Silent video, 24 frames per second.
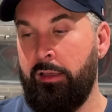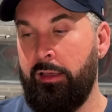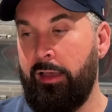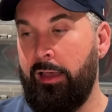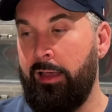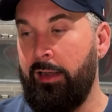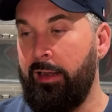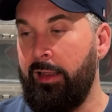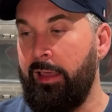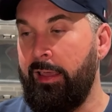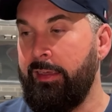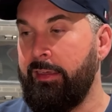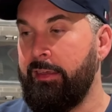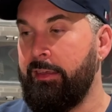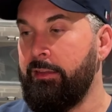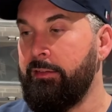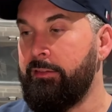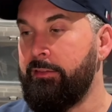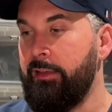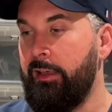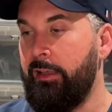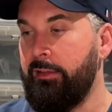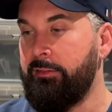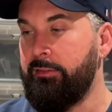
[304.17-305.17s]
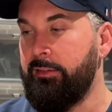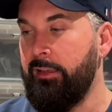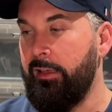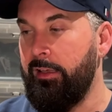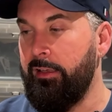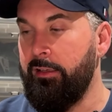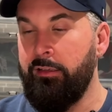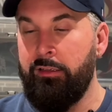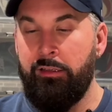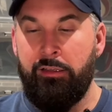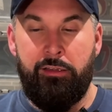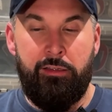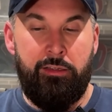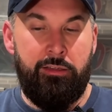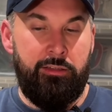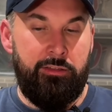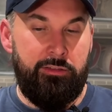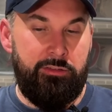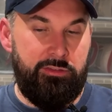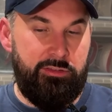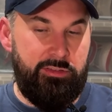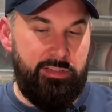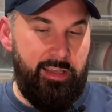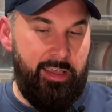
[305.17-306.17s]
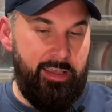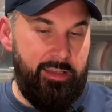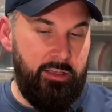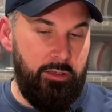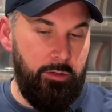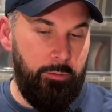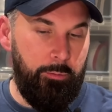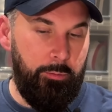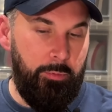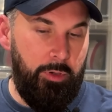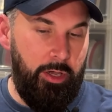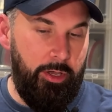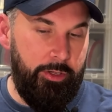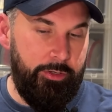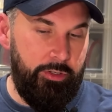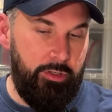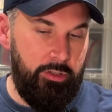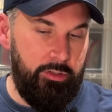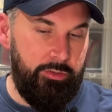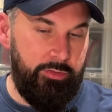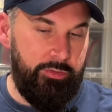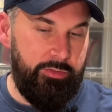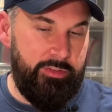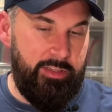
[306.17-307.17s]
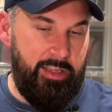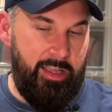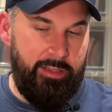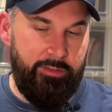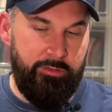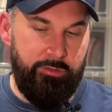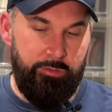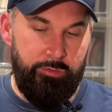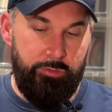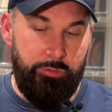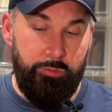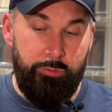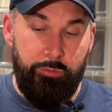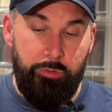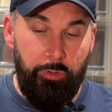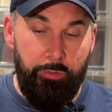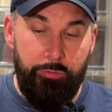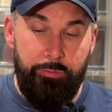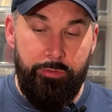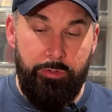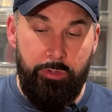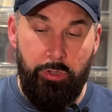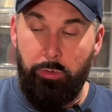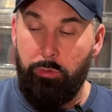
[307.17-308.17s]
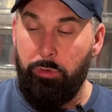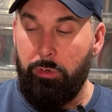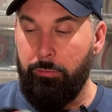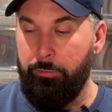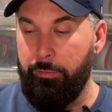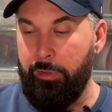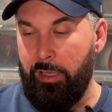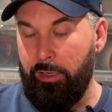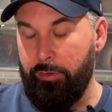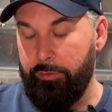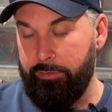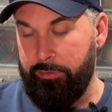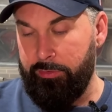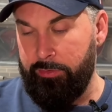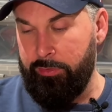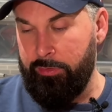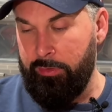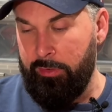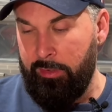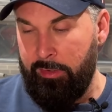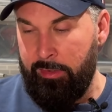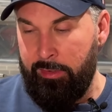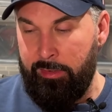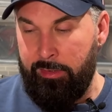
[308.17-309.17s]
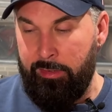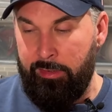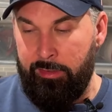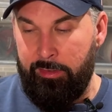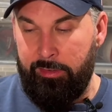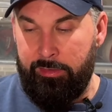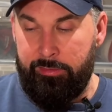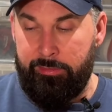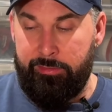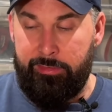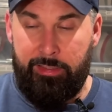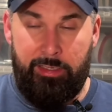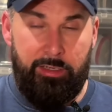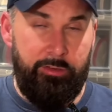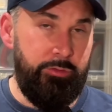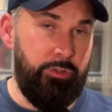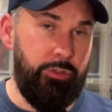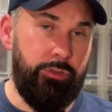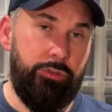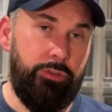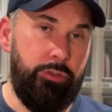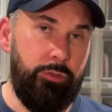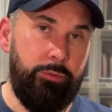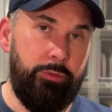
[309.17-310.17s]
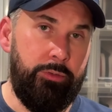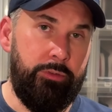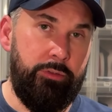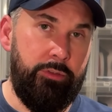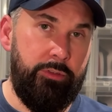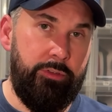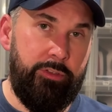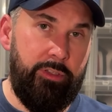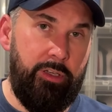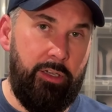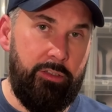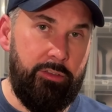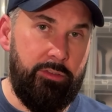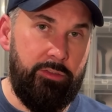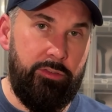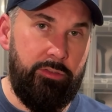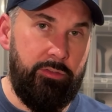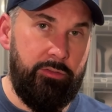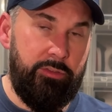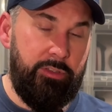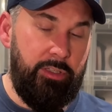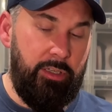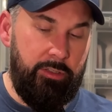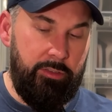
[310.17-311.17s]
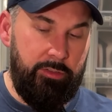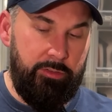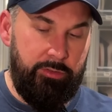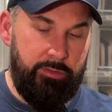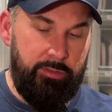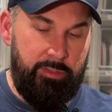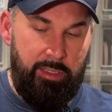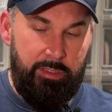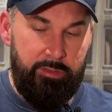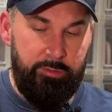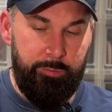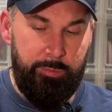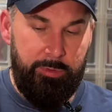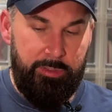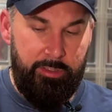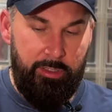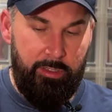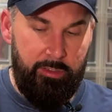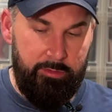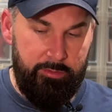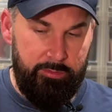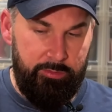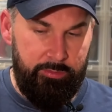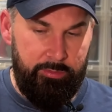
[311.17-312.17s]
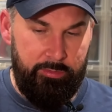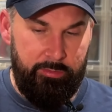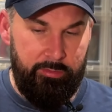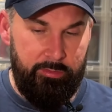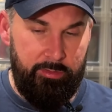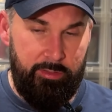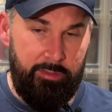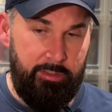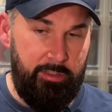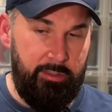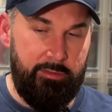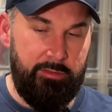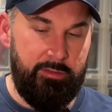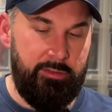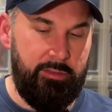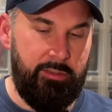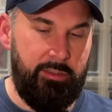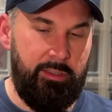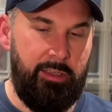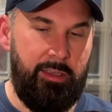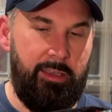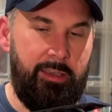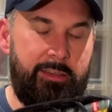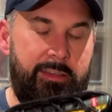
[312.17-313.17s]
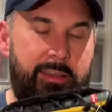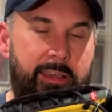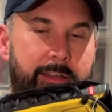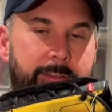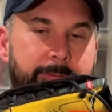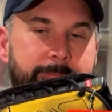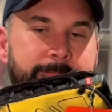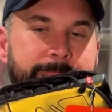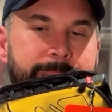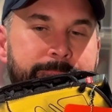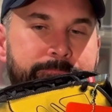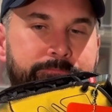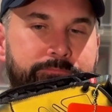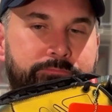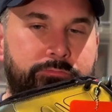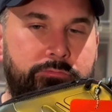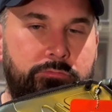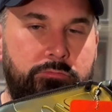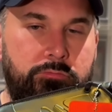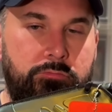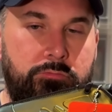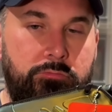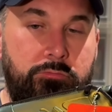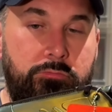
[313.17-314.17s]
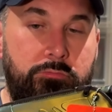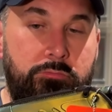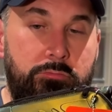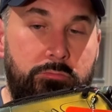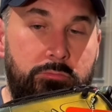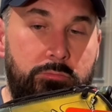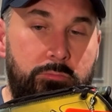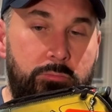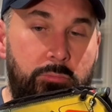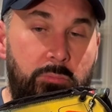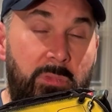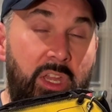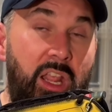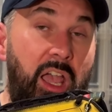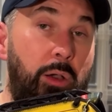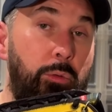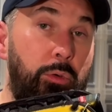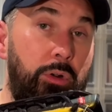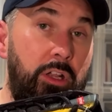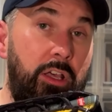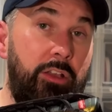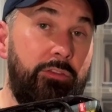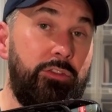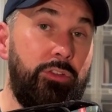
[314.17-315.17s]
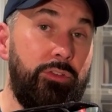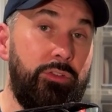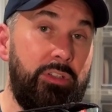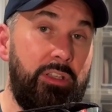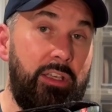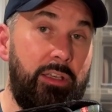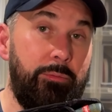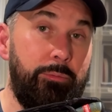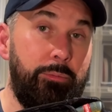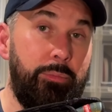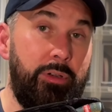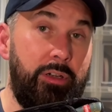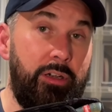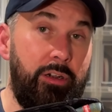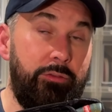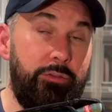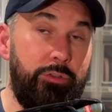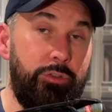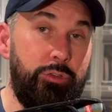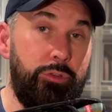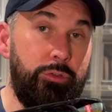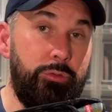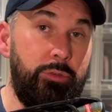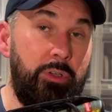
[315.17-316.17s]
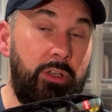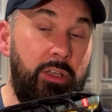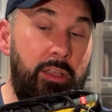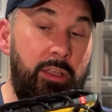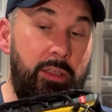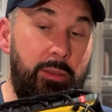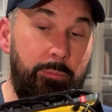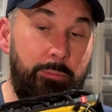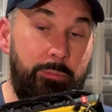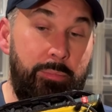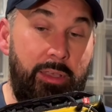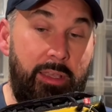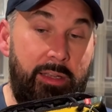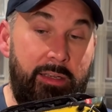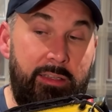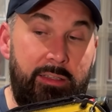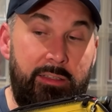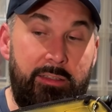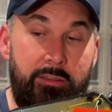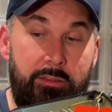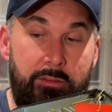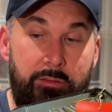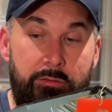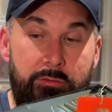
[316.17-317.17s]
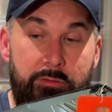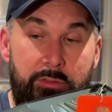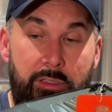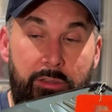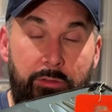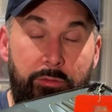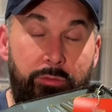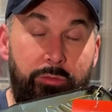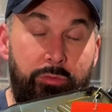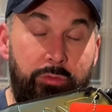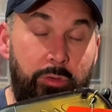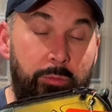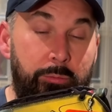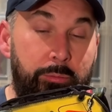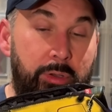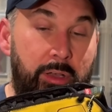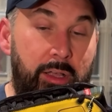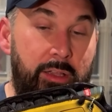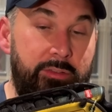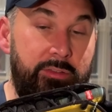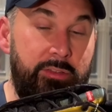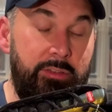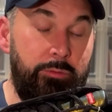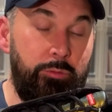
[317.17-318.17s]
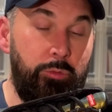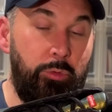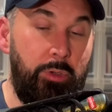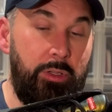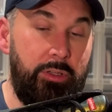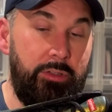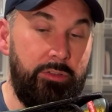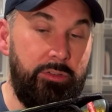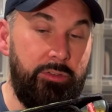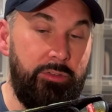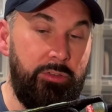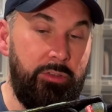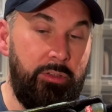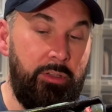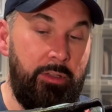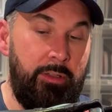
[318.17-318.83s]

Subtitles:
I like it that they take models that you don't know about instead of just doing dunks, SB dunks, and dunks again. I would love to see a pair of new penny Courtposite ones.